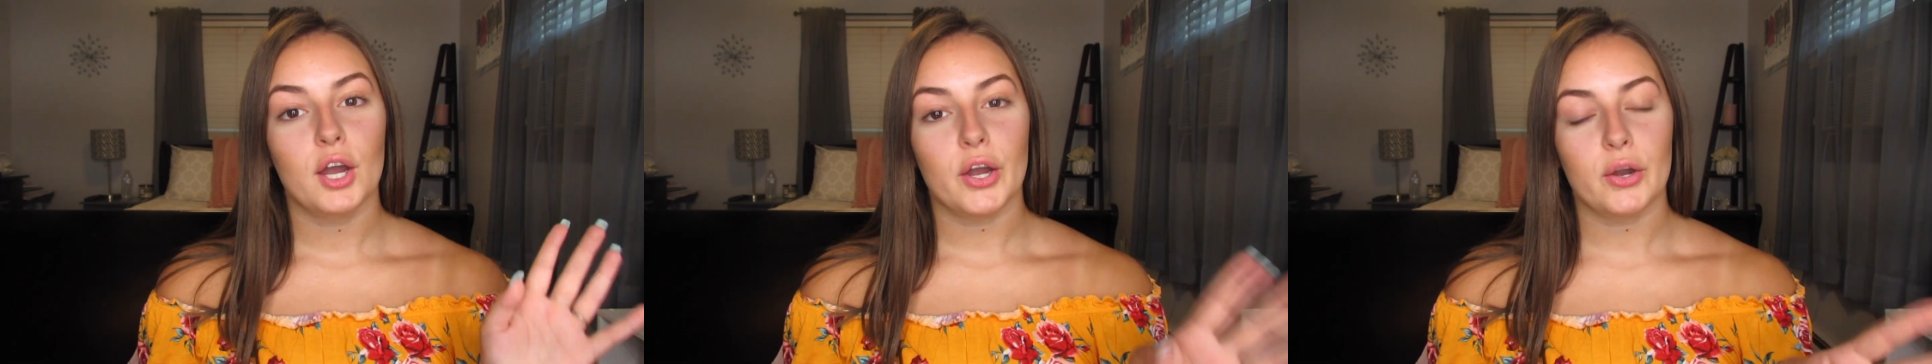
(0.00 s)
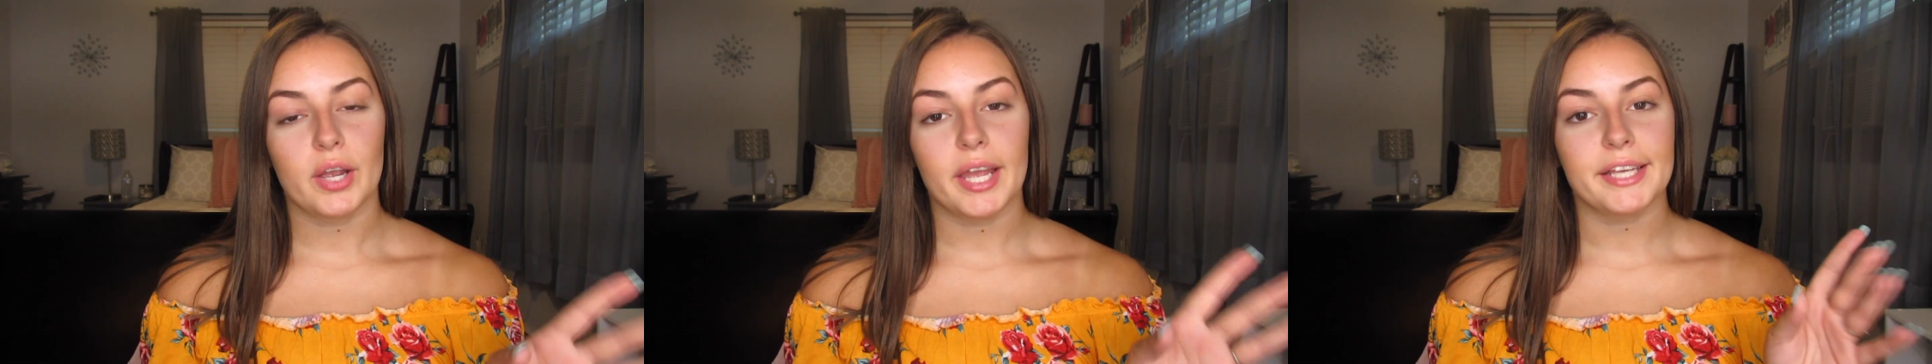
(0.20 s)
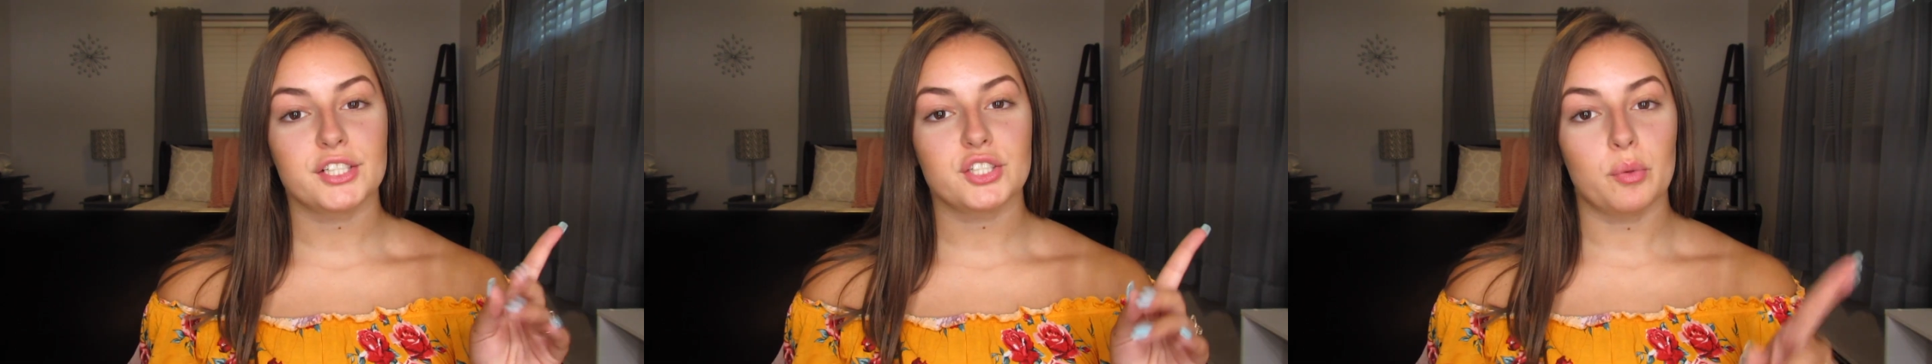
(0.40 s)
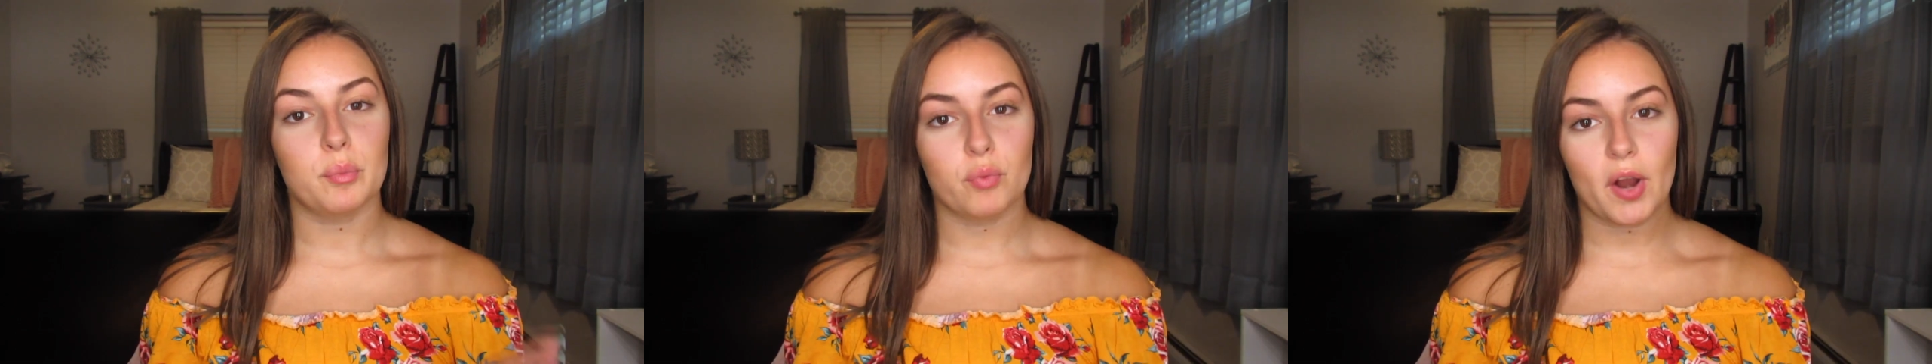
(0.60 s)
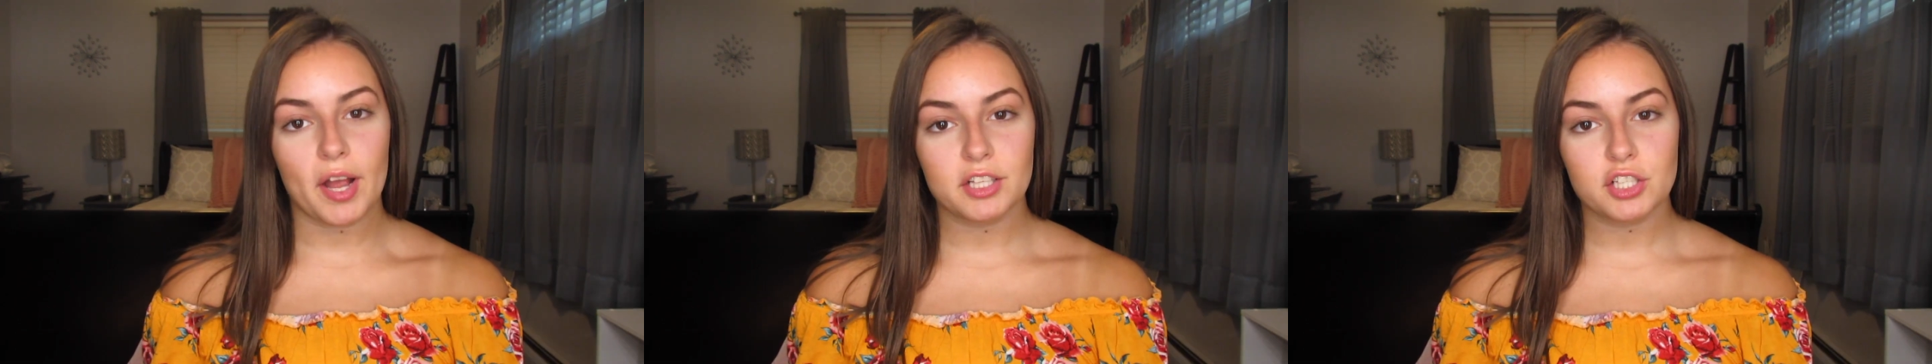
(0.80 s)
Okay, so
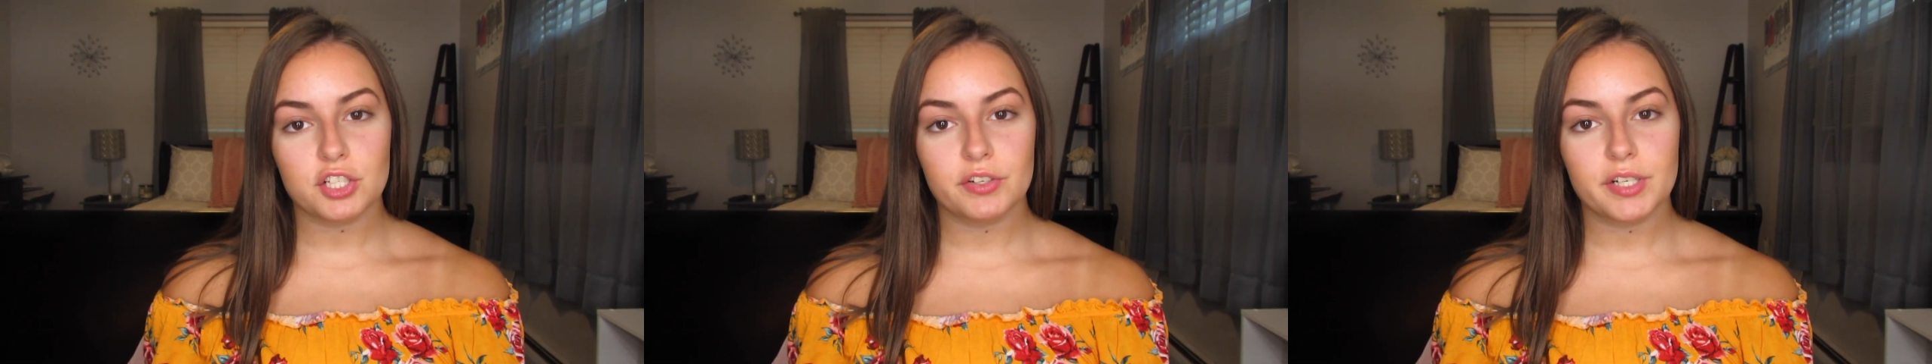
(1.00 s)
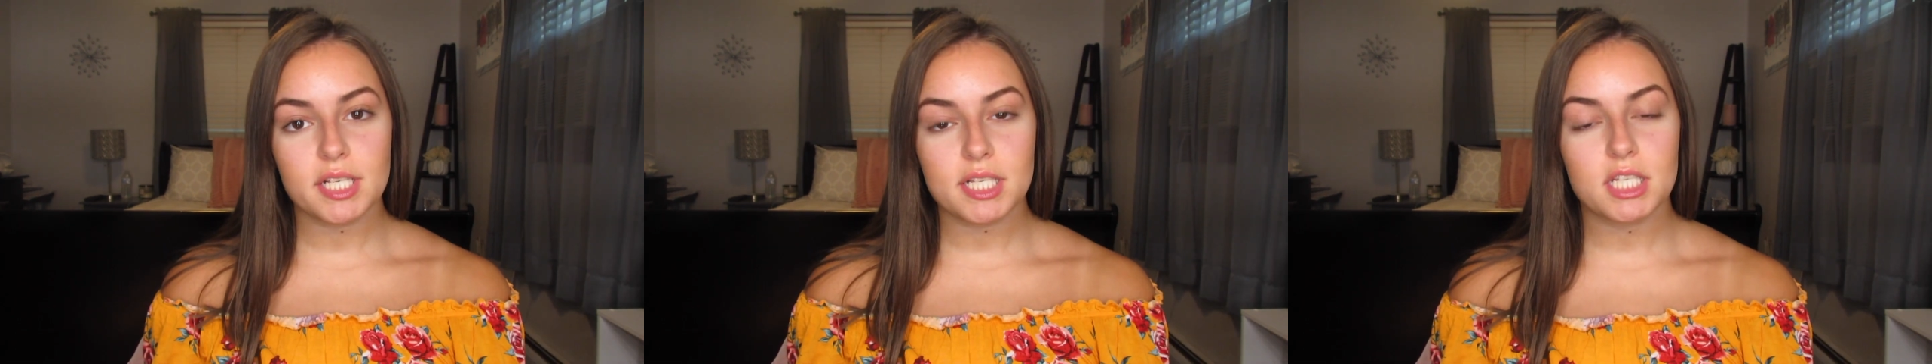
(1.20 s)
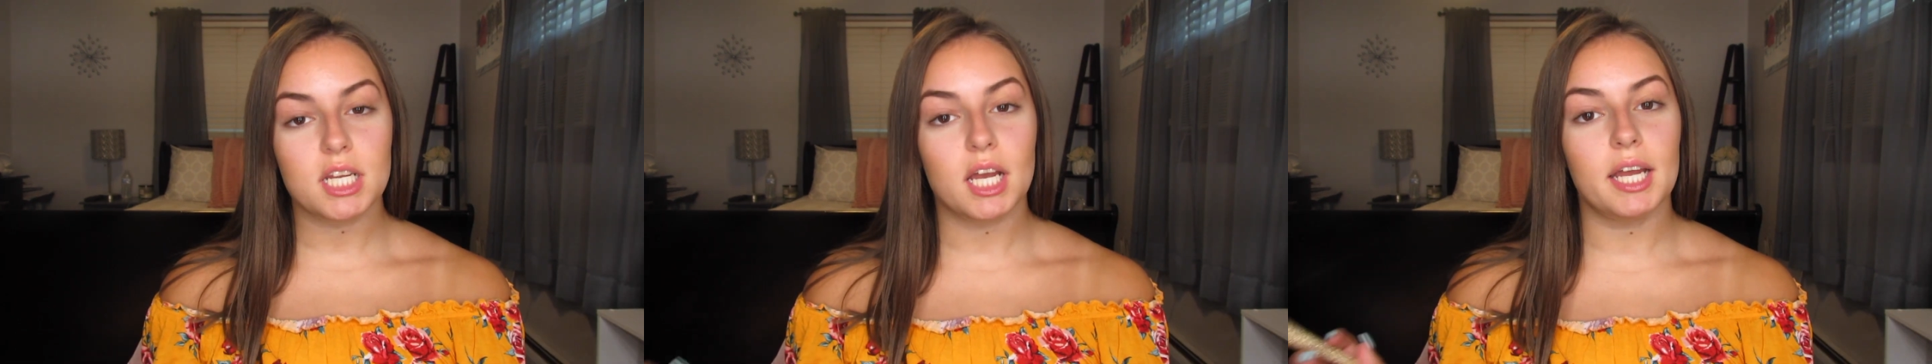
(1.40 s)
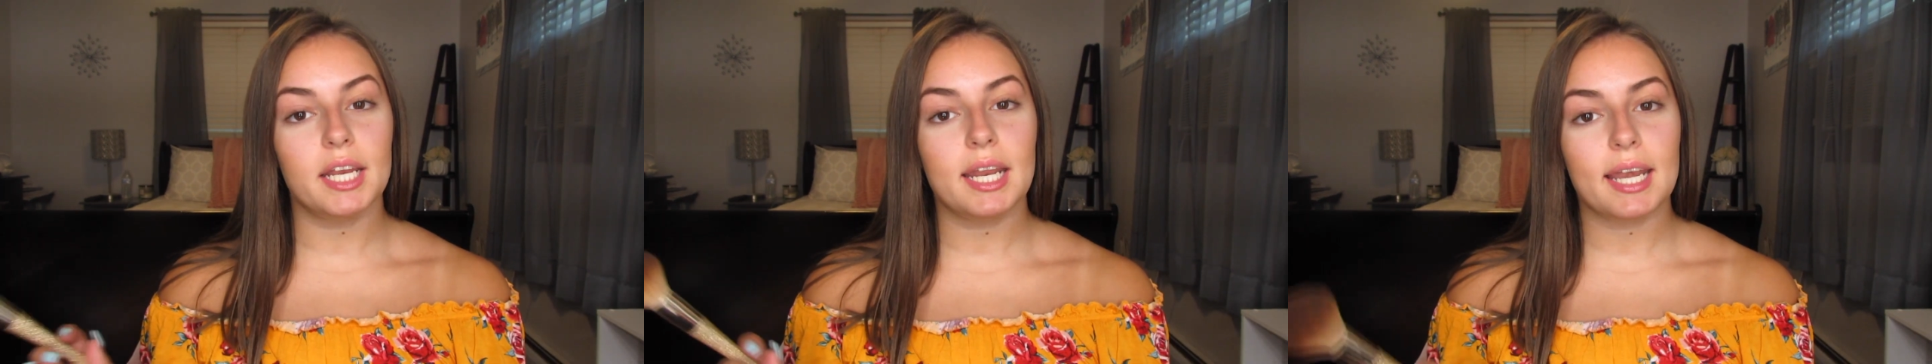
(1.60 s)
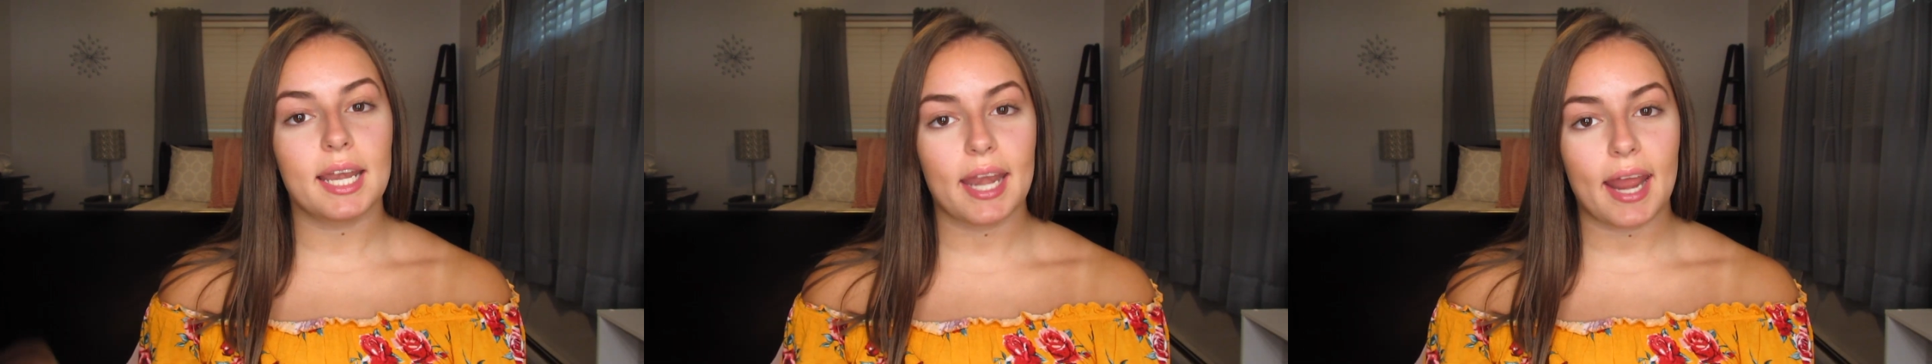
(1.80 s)
bronzer is done.